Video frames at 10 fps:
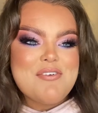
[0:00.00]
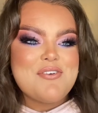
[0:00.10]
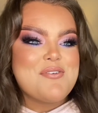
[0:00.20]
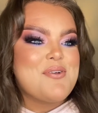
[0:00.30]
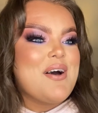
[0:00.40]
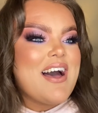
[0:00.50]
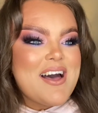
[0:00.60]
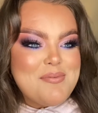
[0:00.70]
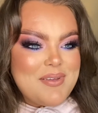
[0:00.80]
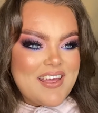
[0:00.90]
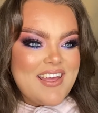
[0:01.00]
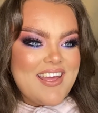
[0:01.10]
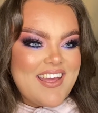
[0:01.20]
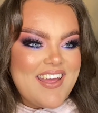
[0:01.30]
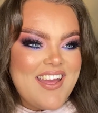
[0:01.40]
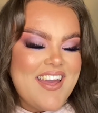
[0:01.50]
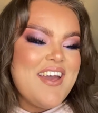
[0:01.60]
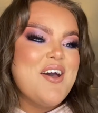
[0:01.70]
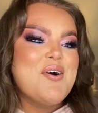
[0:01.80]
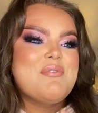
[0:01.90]
I feel so happy.
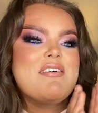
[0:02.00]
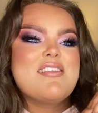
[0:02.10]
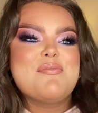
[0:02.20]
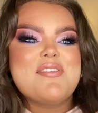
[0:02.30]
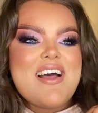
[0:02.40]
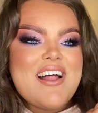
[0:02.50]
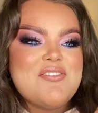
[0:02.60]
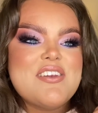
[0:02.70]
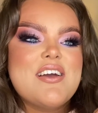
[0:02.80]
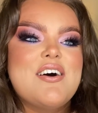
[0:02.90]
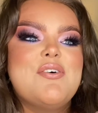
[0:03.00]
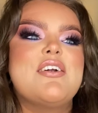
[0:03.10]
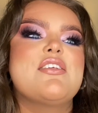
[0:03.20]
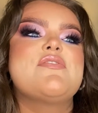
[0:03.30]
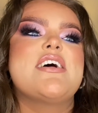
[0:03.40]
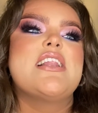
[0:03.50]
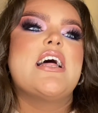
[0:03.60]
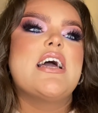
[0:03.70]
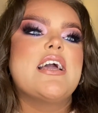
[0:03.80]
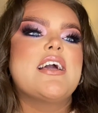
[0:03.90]
Whereas at the start of the video, I just felt
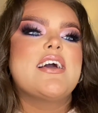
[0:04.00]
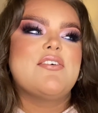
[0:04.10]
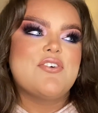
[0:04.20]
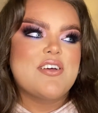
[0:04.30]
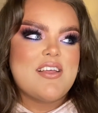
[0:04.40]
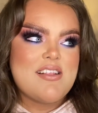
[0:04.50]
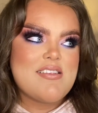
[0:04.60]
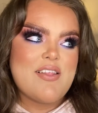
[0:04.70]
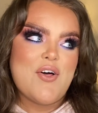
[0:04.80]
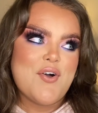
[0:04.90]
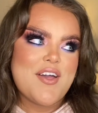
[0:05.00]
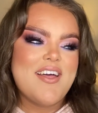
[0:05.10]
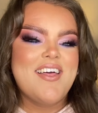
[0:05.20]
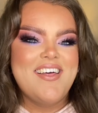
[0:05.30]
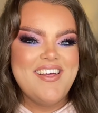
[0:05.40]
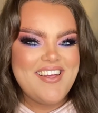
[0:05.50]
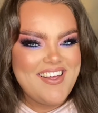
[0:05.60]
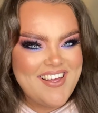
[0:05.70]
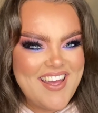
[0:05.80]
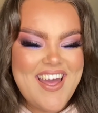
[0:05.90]
like a fucking slug.
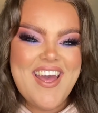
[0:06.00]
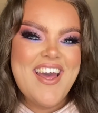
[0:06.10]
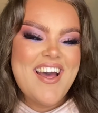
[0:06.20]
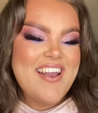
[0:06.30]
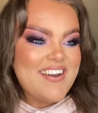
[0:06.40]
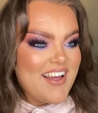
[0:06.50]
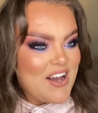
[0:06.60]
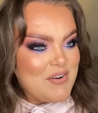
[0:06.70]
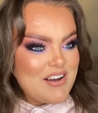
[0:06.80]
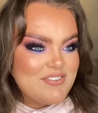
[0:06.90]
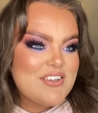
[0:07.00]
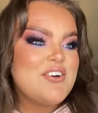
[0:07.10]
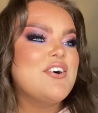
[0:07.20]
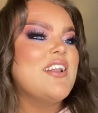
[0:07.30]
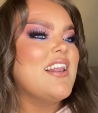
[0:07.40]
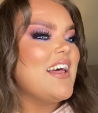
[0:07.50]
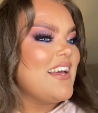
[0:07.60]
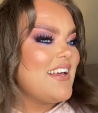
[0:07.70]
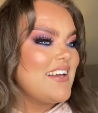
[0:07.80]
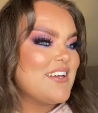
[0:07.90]
And now I feel
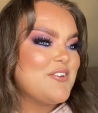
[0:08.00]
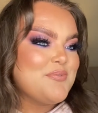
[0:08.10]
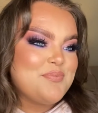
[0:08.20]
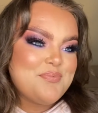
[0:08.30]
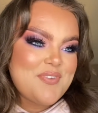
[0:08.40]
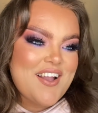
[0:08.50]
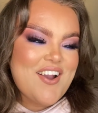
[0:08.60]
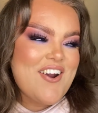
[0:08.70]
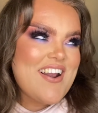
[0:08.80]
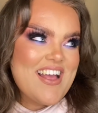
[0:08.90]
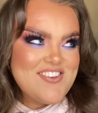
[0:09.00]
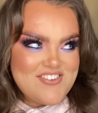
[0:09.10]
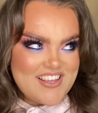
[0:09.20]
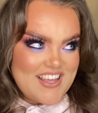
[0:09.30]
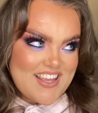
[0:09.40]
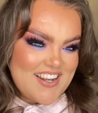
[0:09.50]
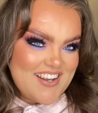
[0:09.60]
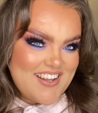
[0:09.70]
like a Kardashian.